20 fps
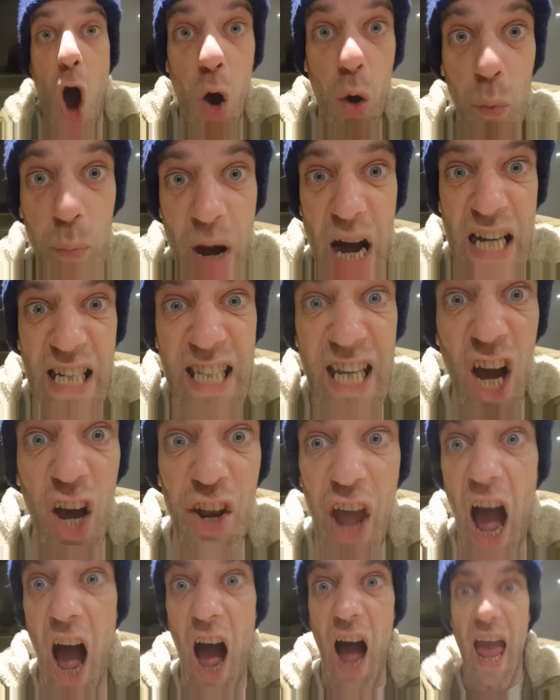Oh my
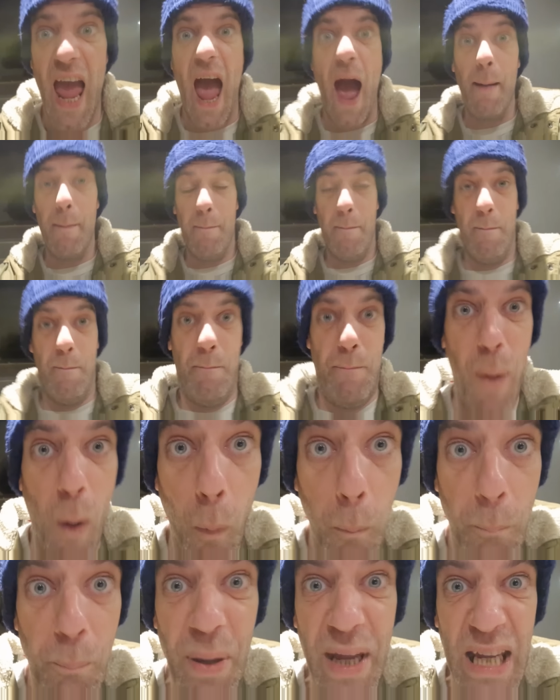God, I am
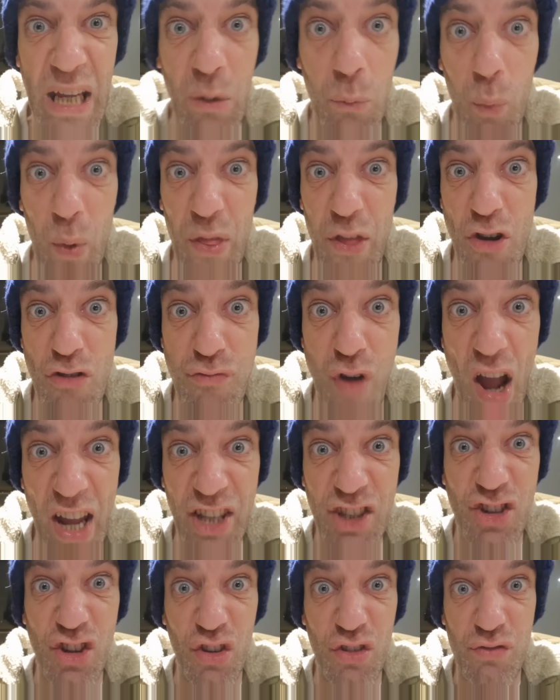pumping with a
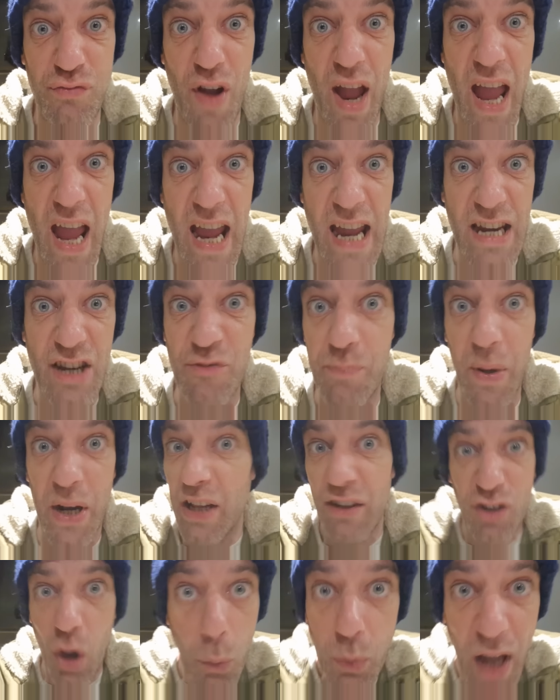righteous rage, but
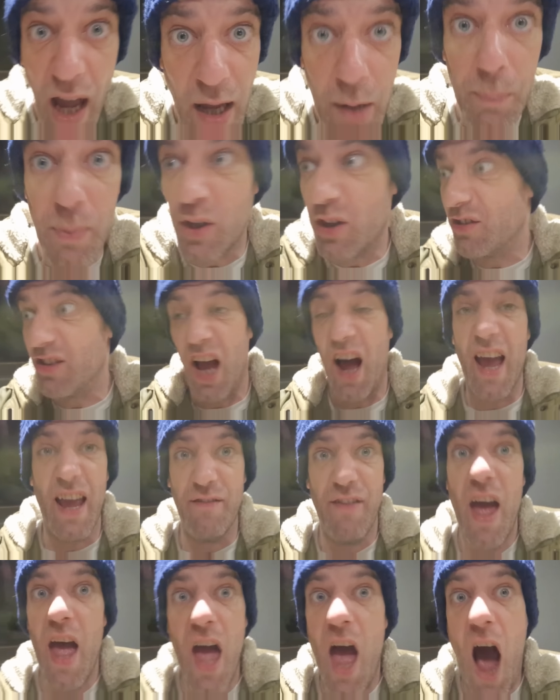it's okay because
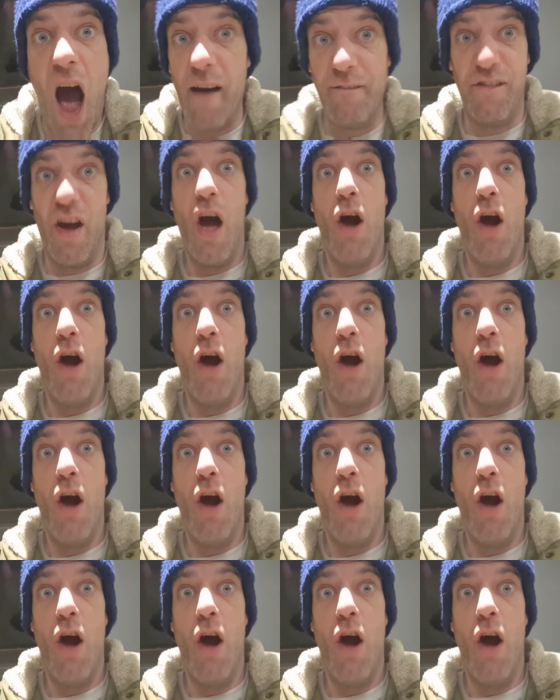I've